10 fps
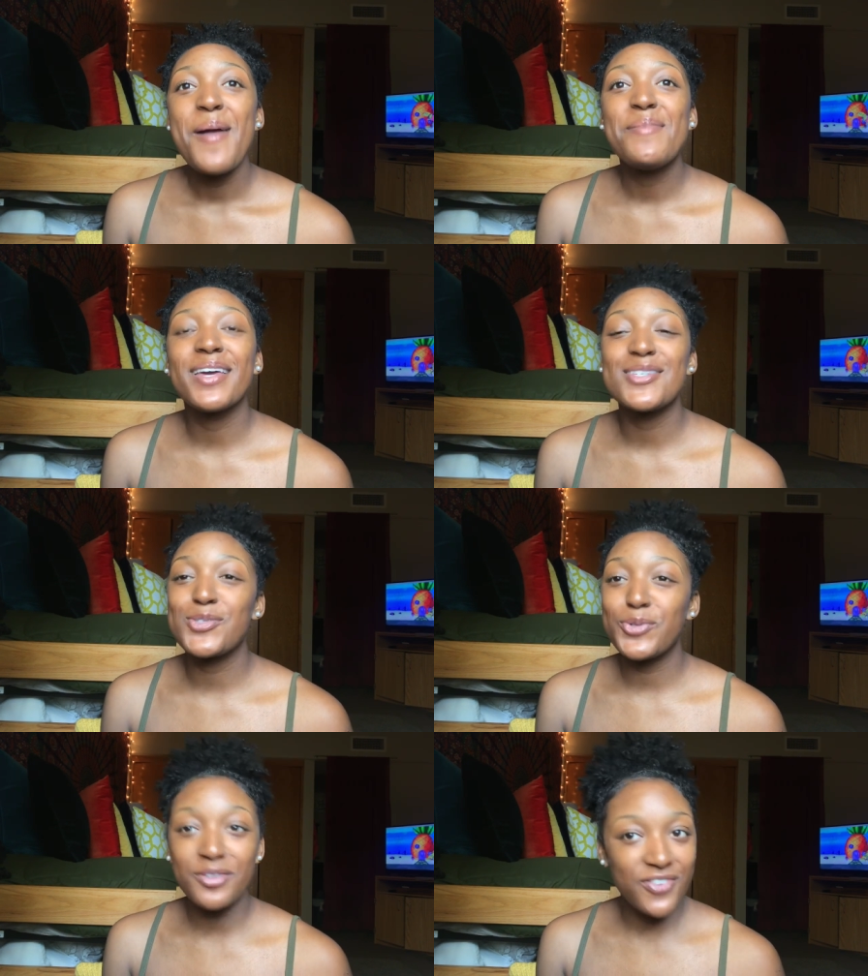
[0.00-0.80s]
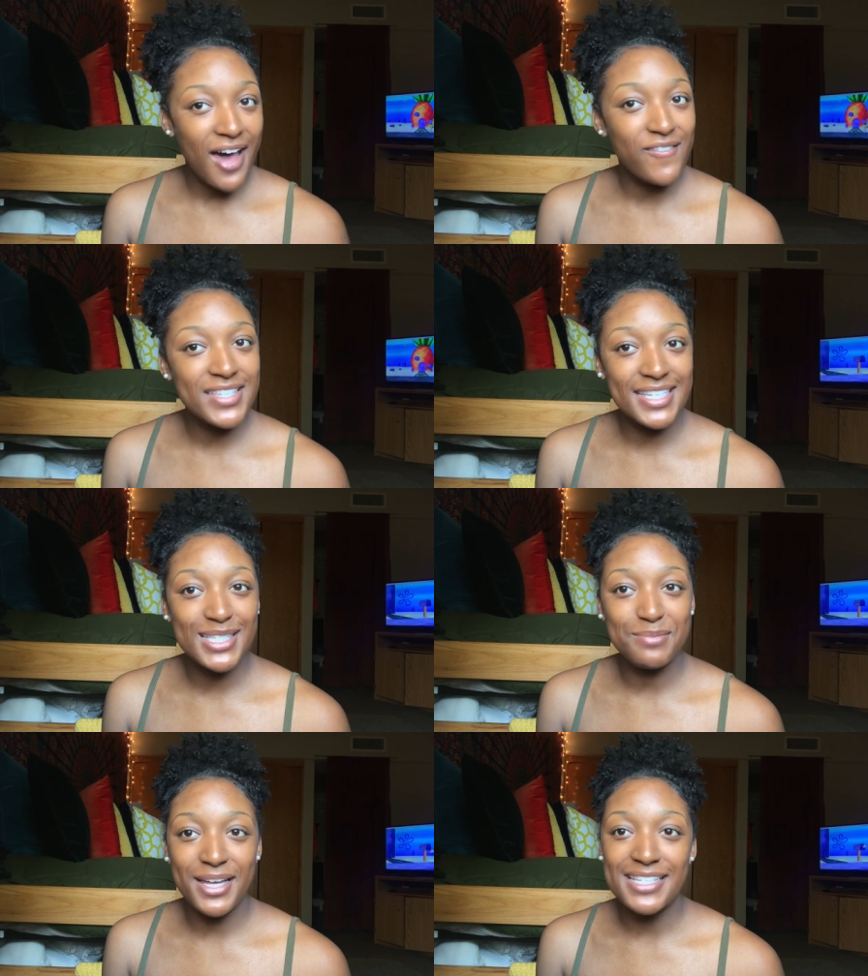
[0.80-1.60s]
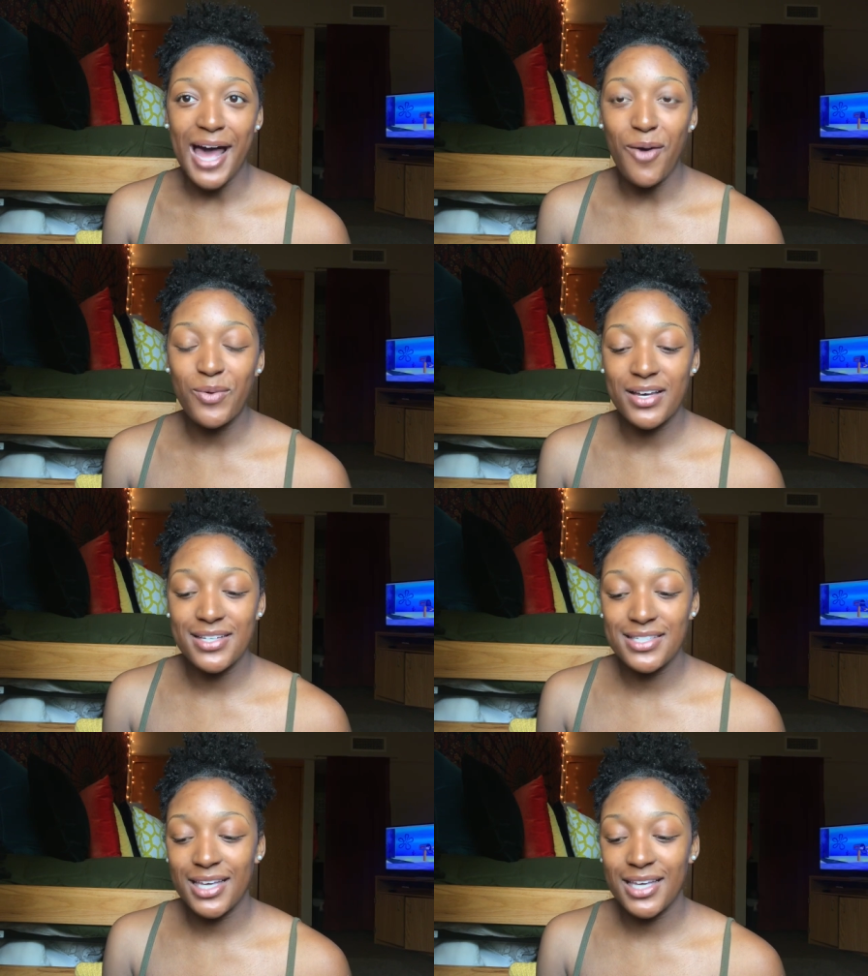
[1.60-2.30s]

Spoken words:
because through the 5 to 6 months I was